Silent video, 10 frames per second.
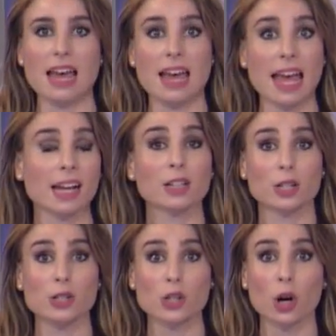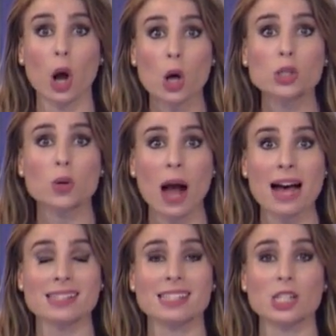Anglers are also
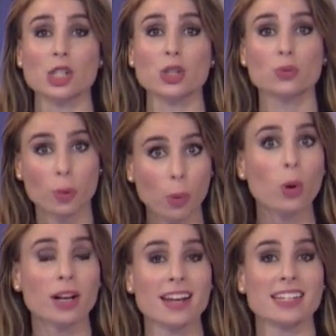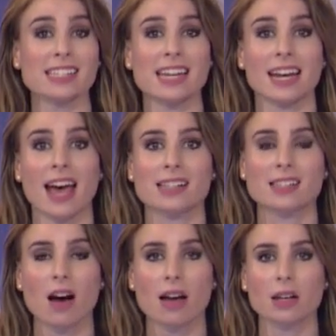asked to report any
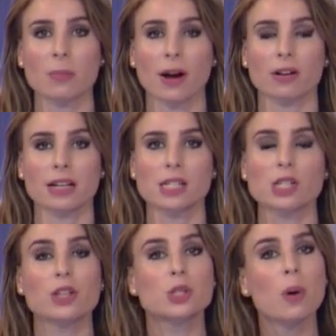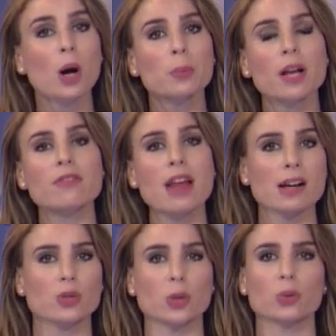snakeheads caught in Maryland to the Department of
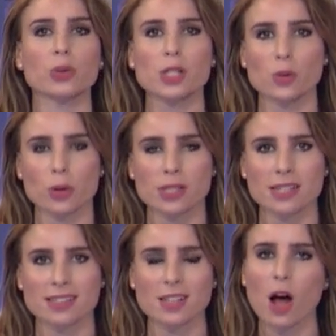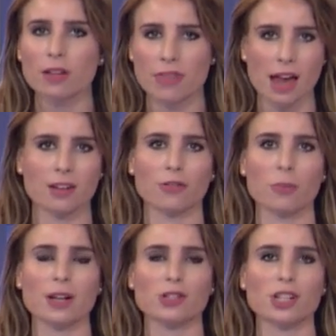Natural Resources. All of that
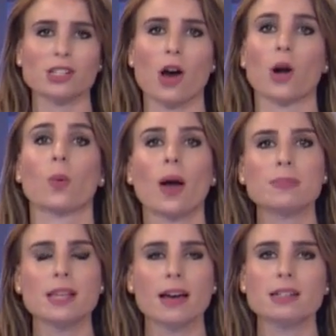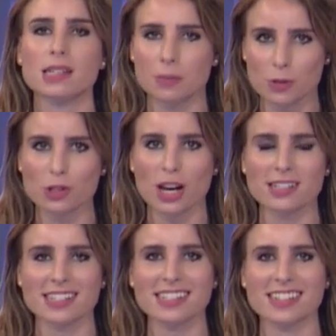information is on our website,
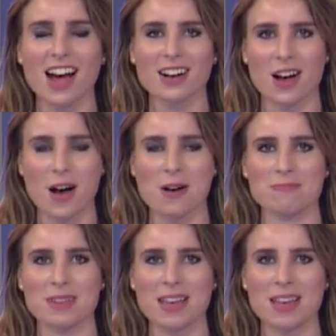WJZ.com.